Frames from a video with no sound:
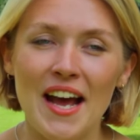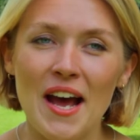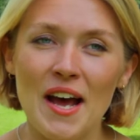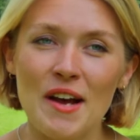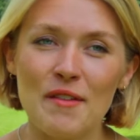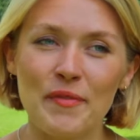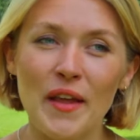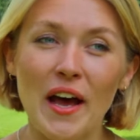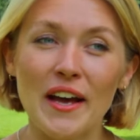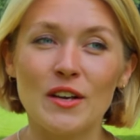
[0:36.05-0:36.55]

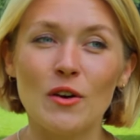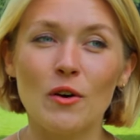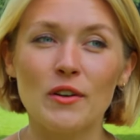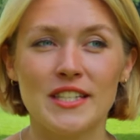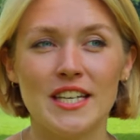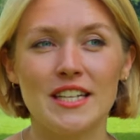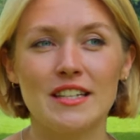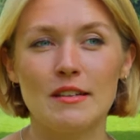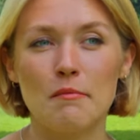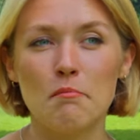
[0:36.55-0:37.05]
I
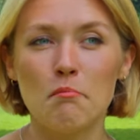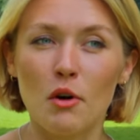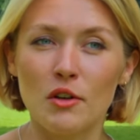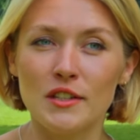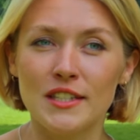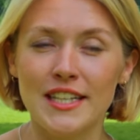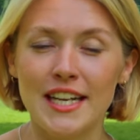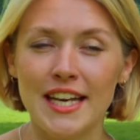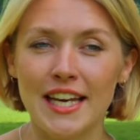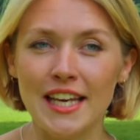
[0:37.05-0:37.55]
got into
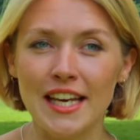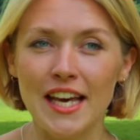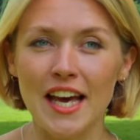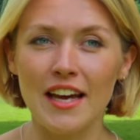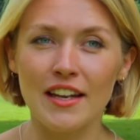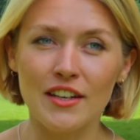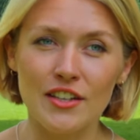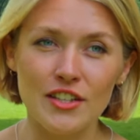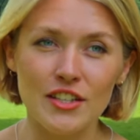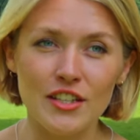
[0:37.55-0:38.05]
modelling
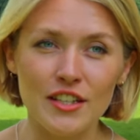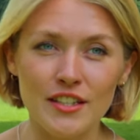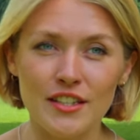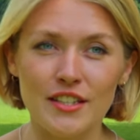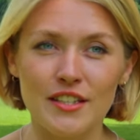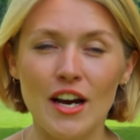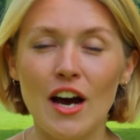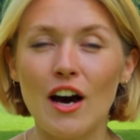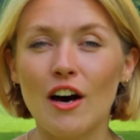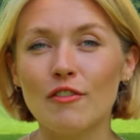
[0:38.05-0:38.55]

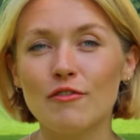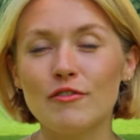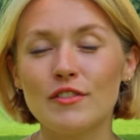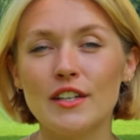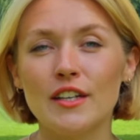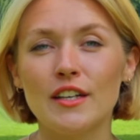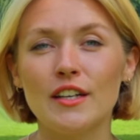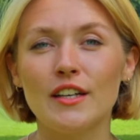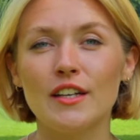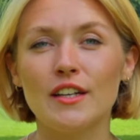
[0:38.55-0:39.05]
just
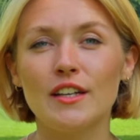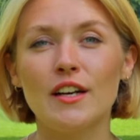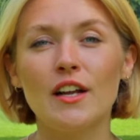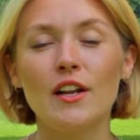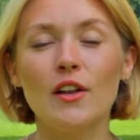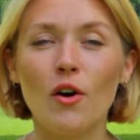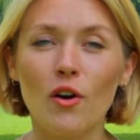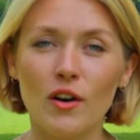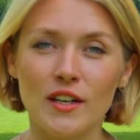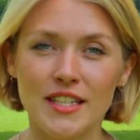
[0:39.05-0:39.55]
after
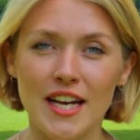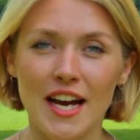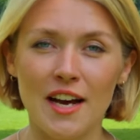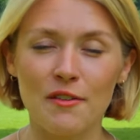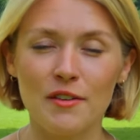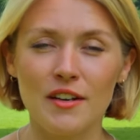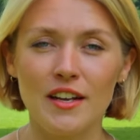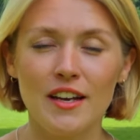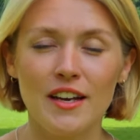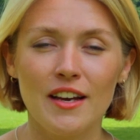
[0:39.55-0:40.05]

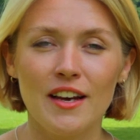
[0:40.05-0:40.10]
lockdown.